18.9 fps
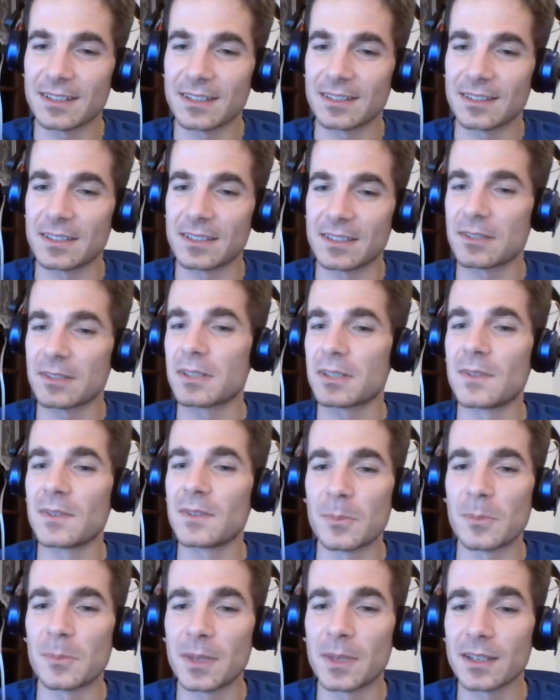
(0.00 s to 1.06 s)
It's not
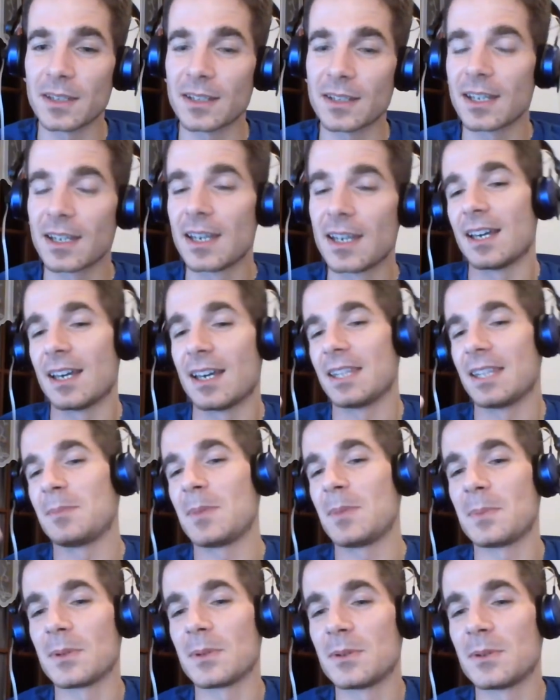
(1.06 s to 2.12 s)
developing, and the
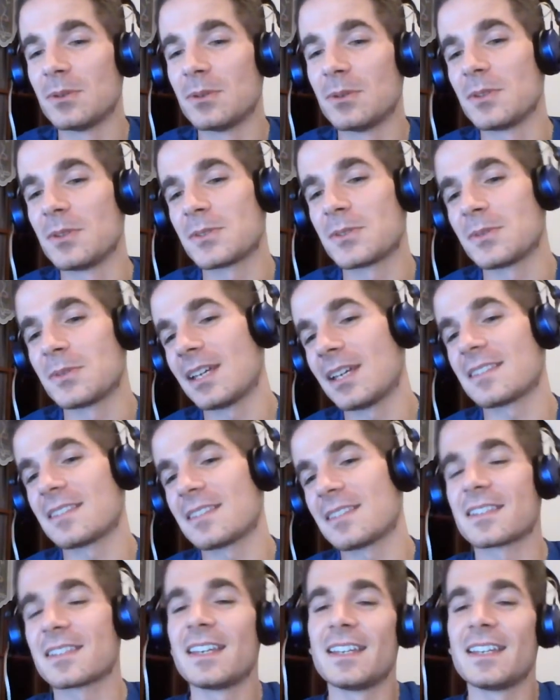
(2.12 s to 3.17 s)
people who used to
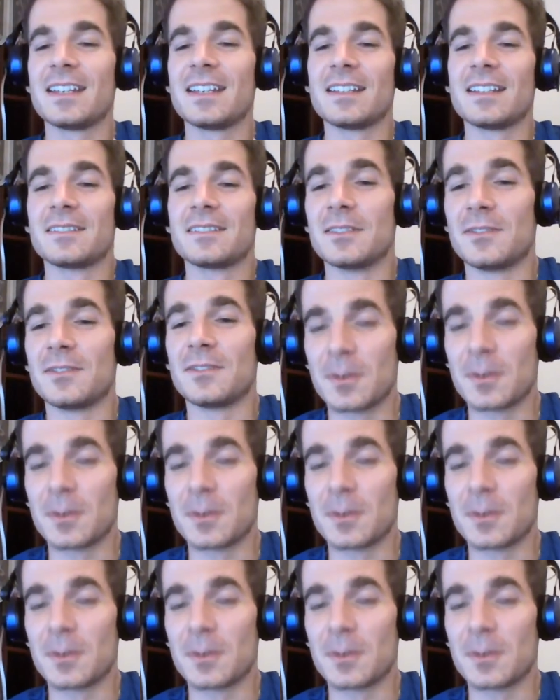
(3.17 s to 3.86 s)
dance for